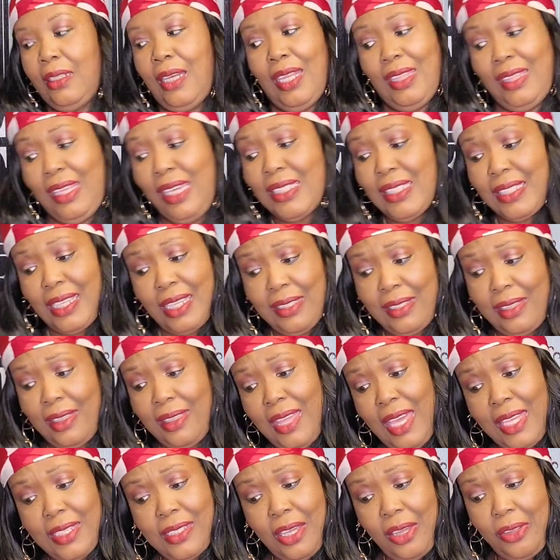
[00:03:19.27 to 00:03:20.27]
I think that's,
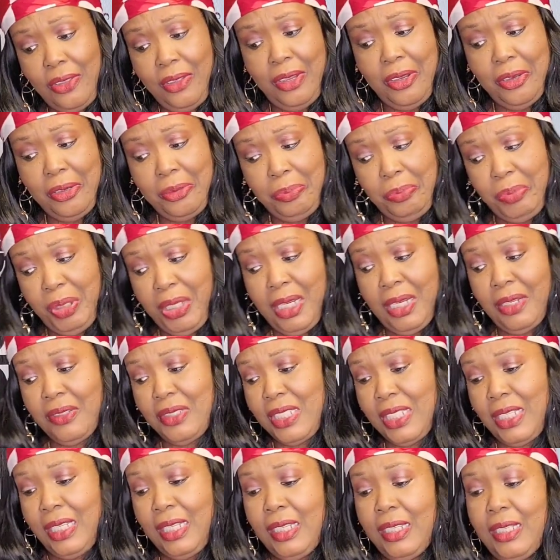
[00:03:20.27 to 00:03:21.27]
that's how they're
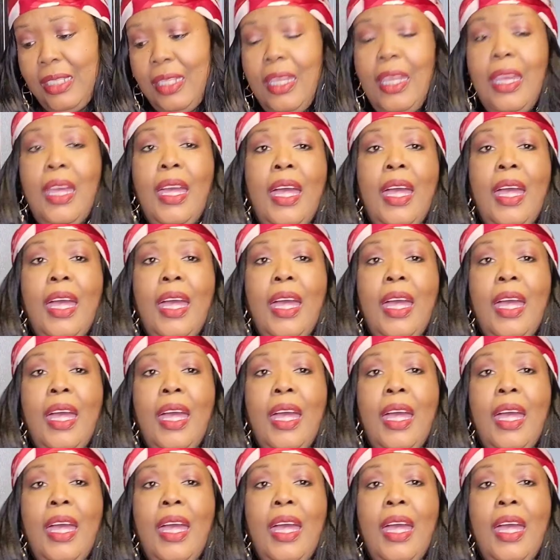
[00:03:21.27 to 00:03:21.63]
pronouncing it.